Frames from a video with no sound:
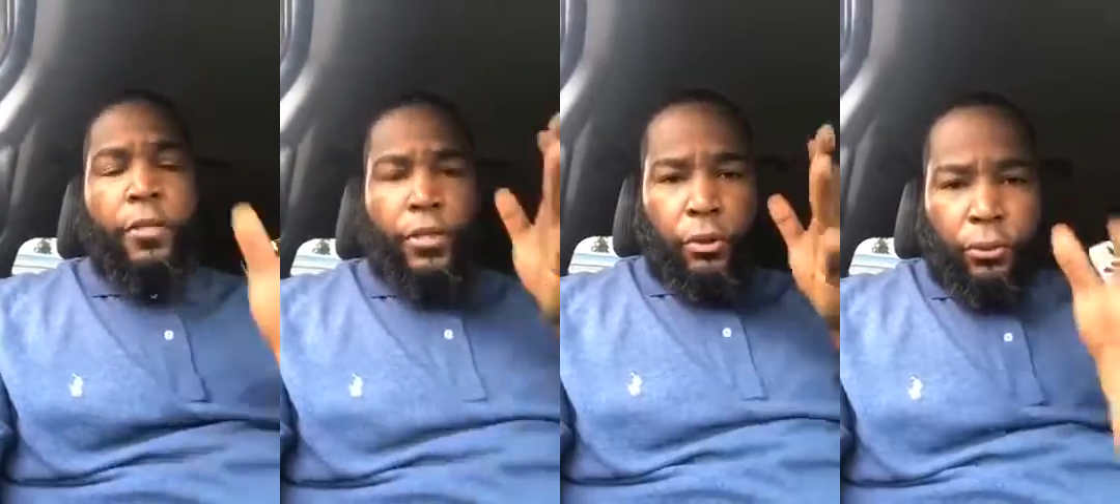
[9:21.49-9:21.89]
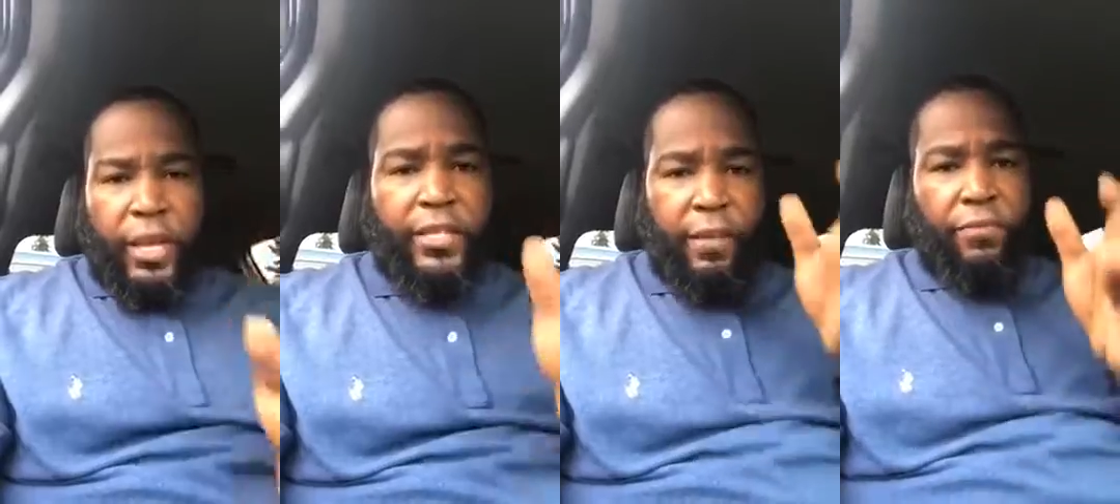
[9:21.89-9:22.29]
The
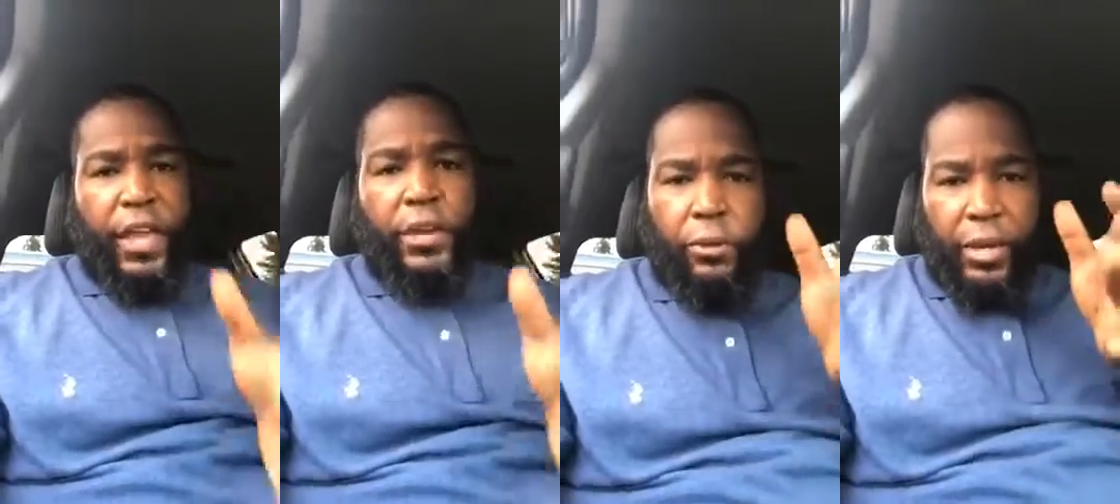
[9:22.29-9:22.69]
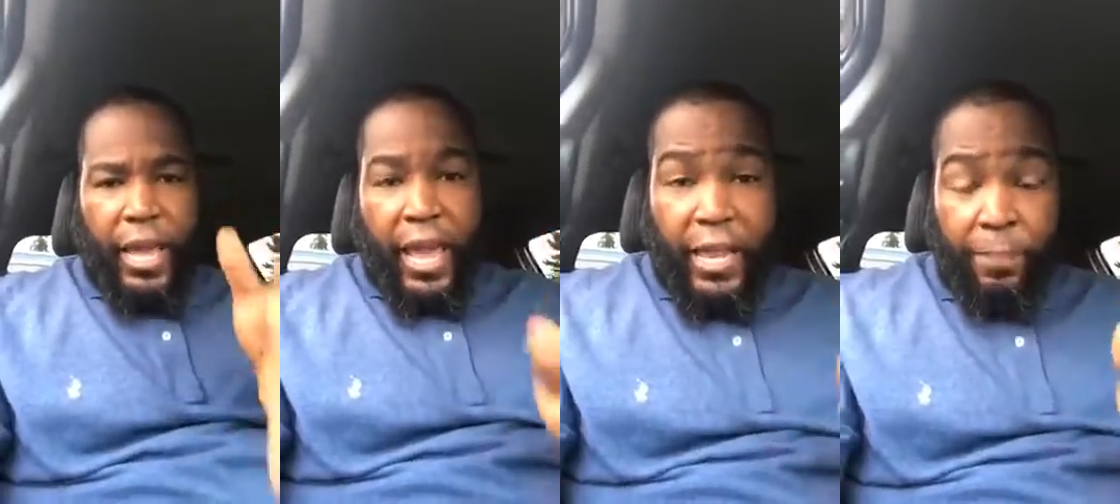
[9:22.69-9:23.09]
reason they
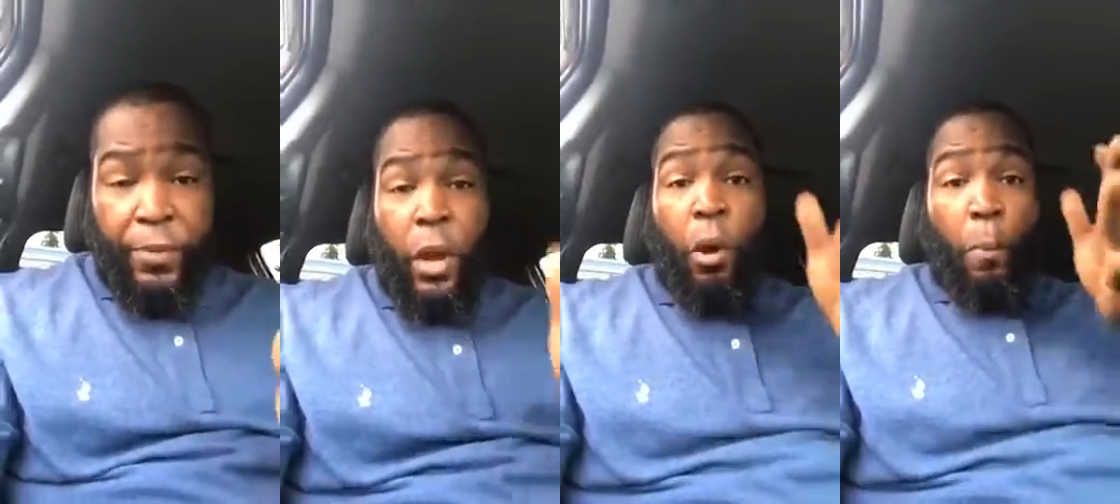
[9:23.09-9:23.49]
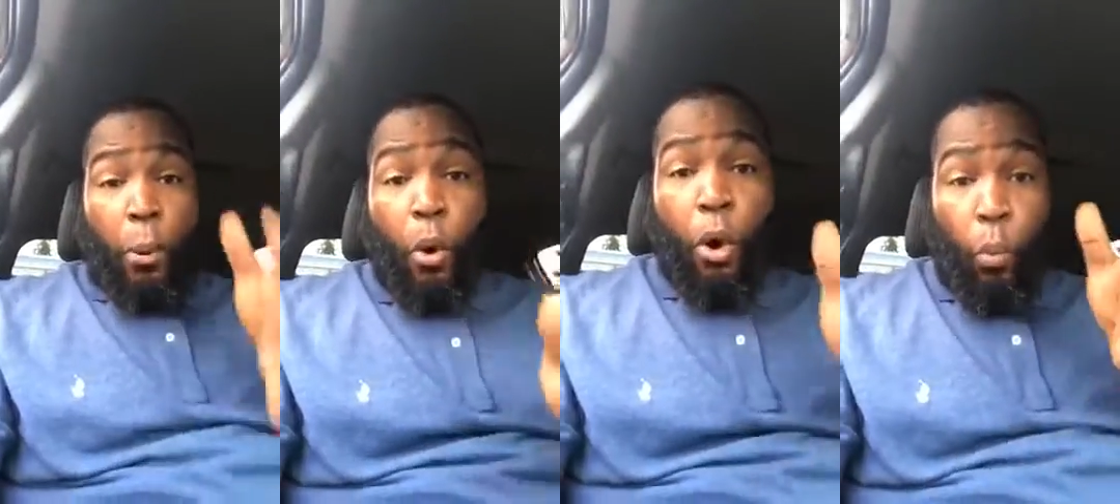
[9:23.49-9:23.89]
created
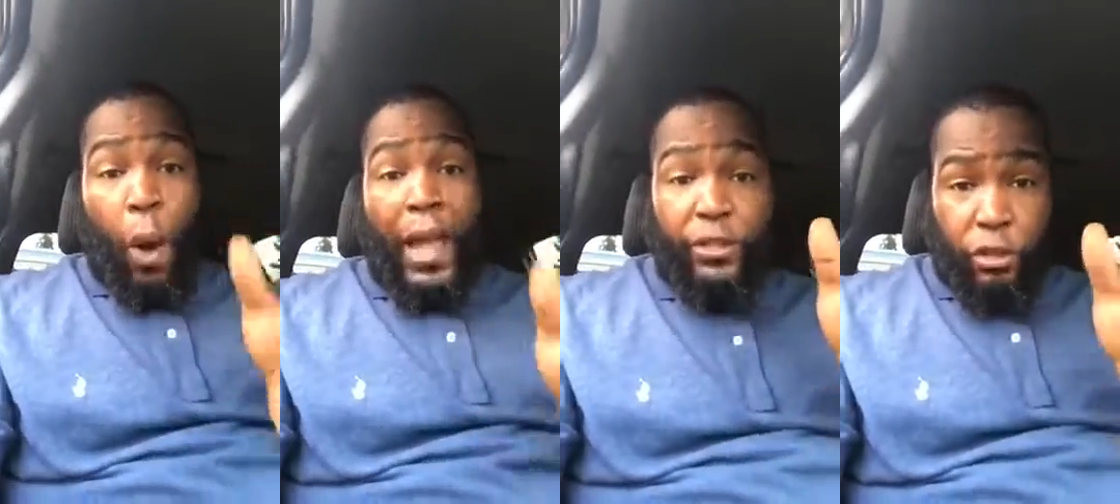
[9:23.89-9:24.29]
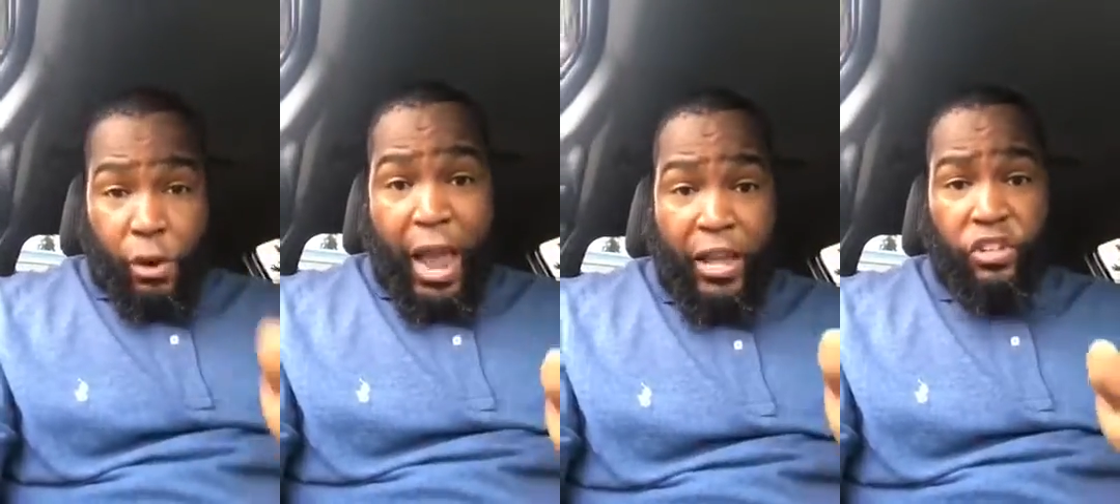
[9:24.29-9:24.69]
poor white
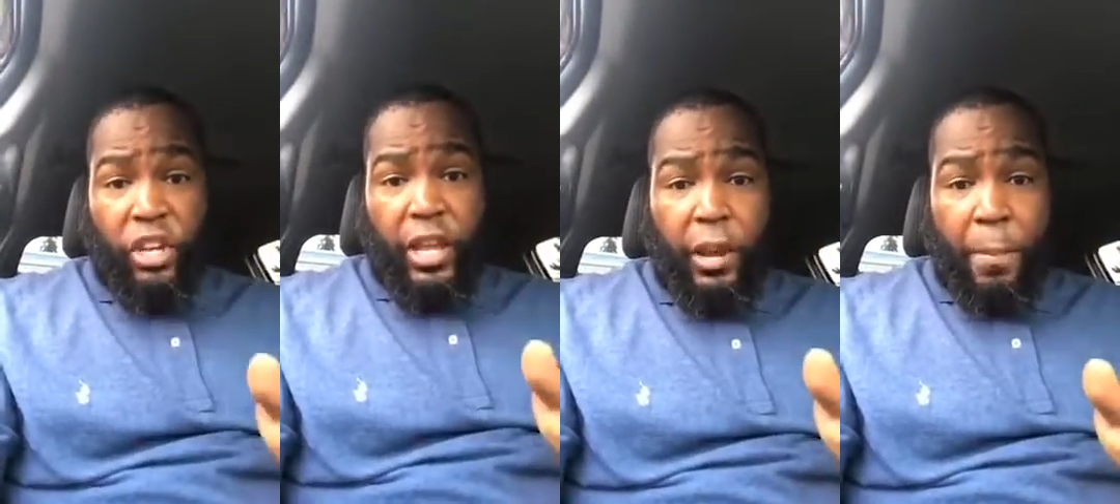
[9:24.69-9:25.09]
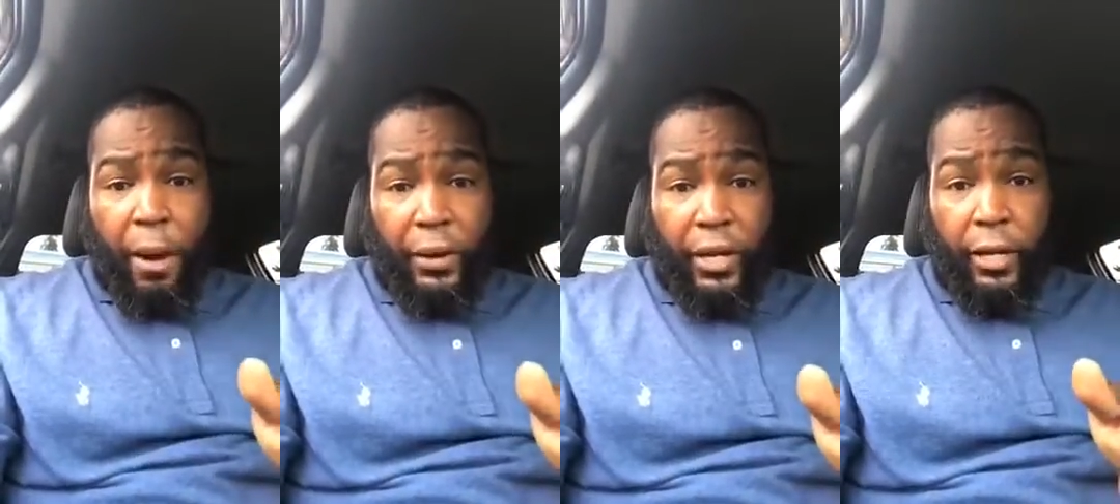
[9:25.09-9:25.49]
trash in
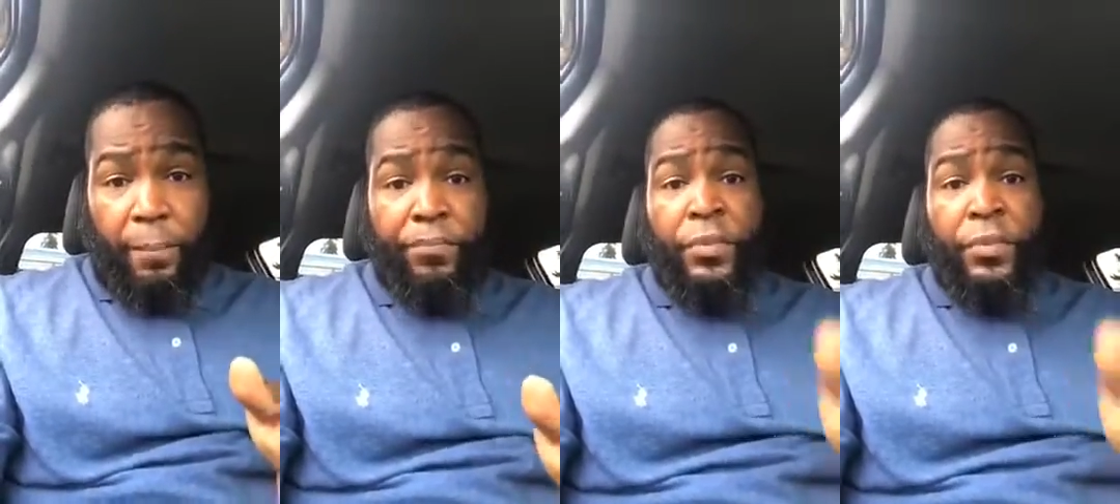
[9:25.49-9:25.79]
America